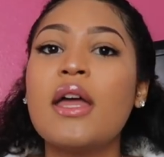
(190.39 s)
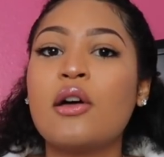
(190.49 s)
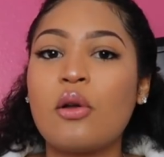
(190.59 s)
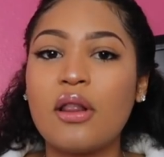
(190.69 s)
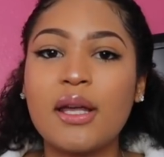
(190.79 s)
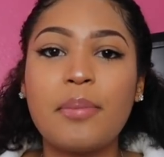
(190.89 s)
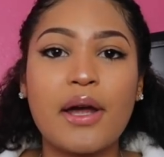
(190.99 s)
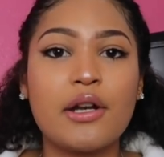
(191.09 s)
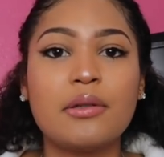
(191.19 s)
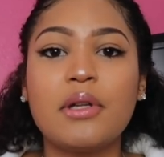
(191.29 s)
it'll click
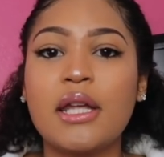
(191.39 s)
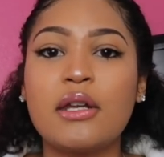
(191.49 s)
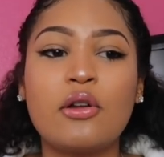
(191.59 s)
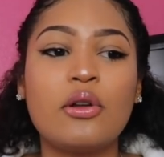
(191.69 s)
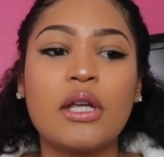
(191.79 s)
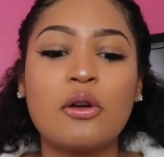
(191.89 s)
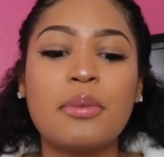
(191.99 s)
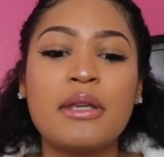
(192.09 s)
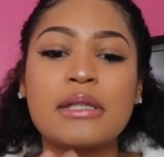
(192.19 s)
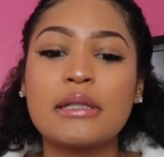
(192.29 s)
better, and it'll be